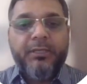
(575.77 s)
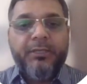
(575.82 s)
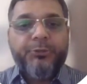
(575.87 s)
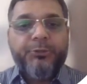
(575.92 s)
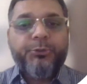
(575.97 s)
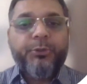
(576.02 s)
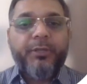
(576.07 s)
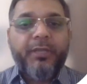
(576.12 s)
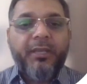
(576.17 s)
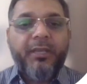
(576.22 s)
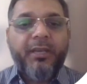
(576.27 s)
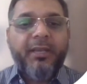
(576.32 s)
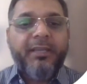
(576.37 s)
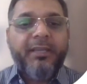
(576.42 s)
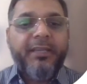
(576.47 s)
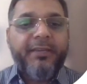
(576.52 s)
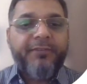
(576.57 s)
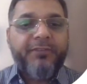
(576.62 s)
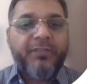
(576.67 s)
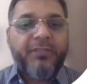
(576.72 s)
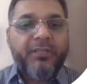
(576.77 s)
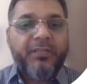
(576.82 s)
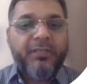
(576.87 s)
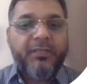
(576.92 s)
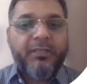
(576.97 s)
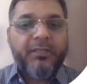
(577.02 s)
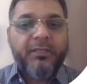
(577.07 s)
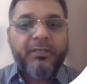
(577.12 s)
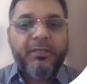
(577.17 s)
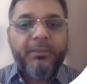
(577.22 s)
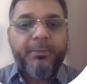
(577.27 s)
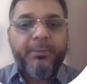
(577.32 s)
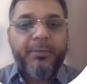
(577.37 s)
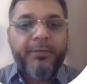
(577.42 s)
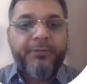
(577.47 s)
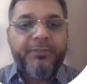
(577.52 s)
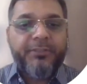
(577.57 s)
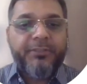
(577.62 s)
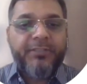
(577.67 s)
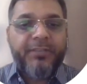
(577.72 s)
So again, I have taken a couple
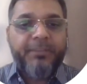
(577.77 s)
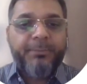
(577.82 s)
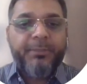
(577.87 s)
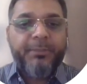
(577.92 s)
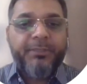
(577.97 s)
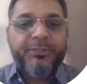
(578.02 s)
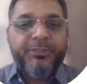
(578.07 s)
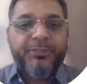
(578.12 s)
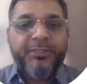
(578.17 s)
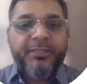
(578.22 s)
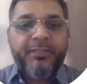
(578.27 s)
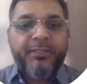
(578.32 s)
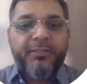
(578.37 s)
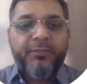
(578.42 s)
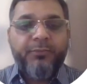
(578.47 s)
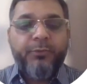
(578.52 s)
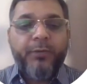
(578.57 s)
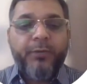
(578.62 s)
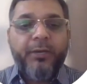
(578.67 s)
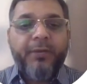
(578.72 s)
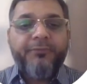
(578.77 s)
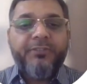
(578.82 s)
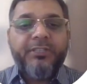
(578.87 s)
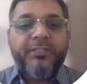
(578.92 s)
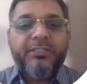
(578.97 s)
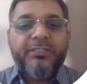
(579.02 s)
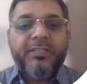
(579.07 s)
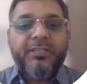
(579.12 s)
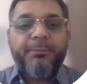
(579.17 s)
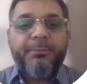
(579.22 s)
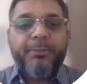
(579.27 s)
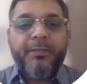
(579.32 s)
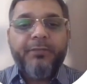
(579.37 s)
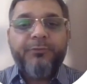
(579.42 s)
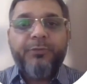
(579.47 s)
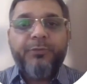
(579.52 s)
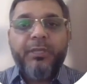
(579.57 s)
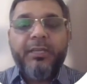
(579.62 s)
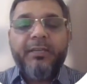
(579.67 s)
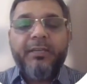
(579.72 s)
of examples here. One of the example
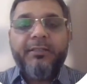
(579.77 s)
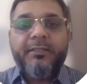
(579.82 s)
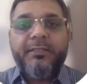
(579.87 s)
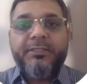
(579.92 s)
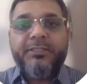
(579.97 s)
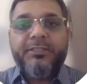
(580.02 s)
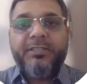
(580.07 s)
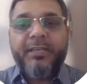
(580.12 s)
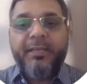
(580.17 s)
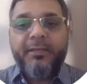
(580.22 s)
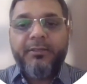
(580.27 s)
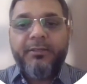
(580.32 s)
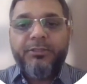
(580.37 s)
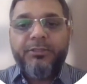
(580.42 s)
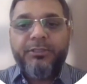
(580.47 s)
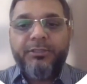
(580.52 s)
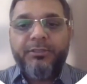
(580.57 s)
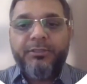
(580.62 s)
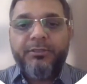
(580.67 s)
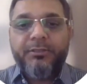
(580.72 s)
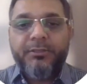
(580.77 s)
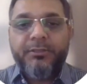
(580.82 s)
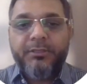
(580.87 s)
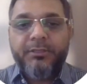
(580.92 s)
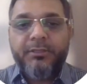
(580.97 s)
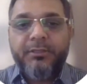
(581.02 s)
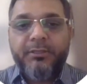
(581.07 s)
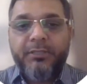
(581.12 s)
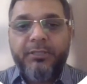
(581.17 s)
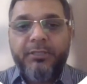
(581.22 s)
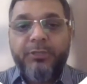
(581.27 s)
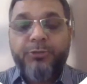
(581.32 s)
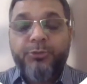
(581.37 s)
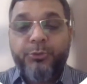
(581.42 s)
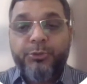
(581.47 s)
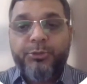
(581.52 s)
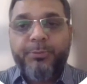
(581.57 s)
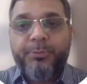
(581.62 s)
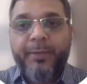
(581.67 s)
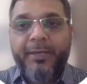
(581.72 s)
we can understand the
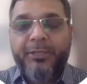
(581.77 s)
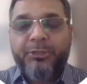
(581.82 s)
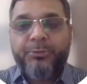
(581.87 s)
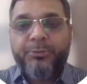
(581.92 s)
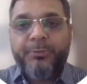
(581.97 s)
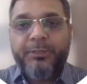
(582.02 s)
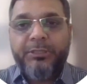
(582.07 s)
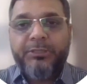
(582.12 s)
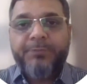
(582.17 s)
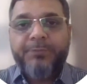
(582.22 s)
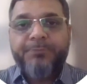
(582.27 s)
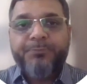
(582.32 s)
resource management.